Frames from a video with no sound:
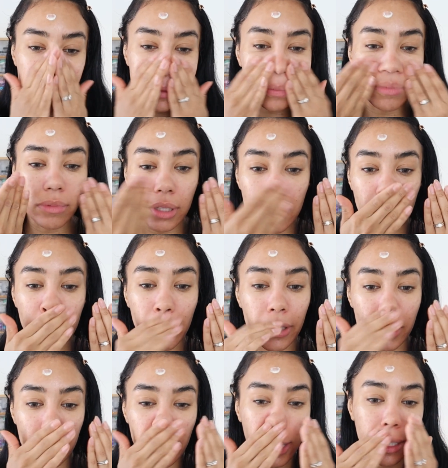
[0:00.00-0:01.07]
It's really
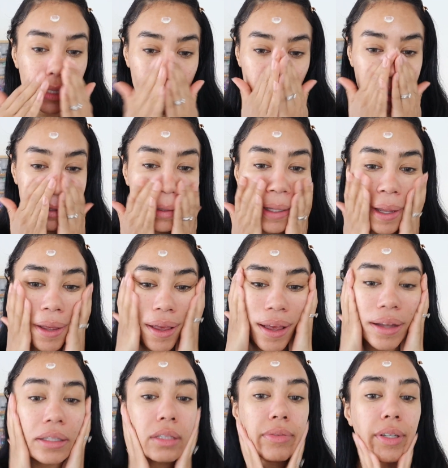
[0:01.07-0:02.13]
moisturizing
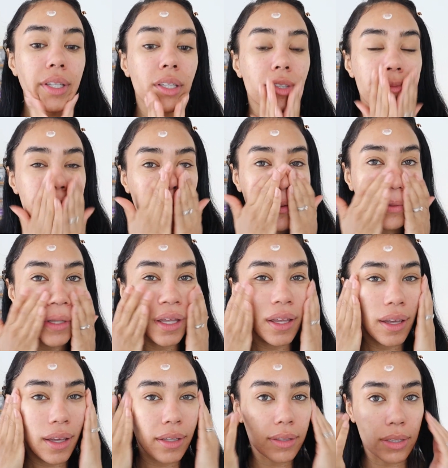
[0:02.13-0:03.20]
and it's very
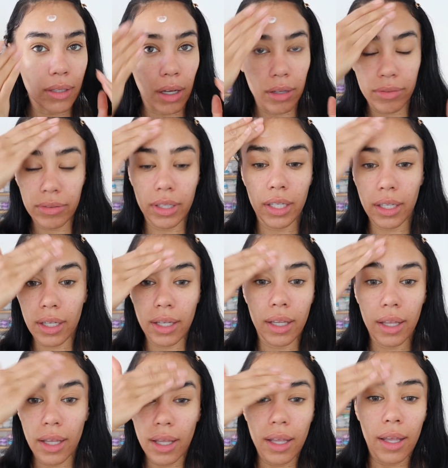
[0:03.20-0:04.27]
smoothing and softening,
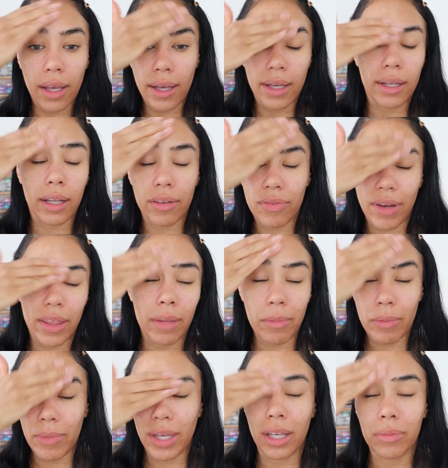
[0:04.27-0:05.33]
and I find that
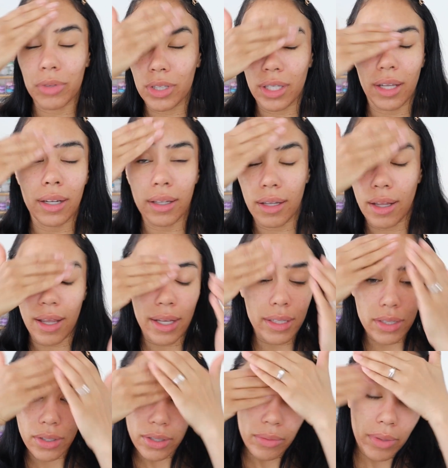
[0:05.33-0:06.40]
my makeup just kind of
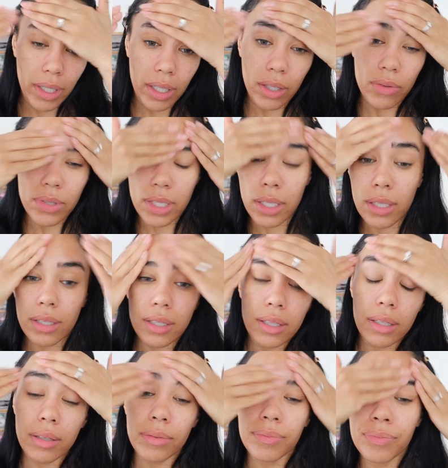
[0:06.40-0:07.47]
glides on when I use
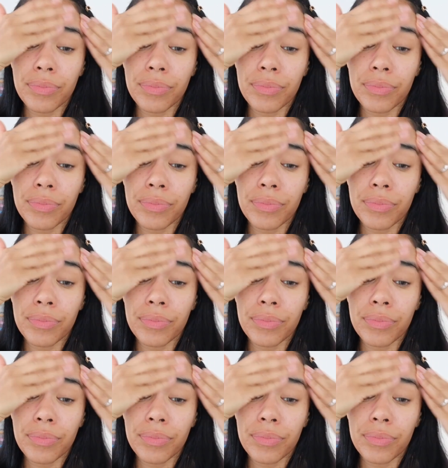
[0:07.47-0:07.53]
this.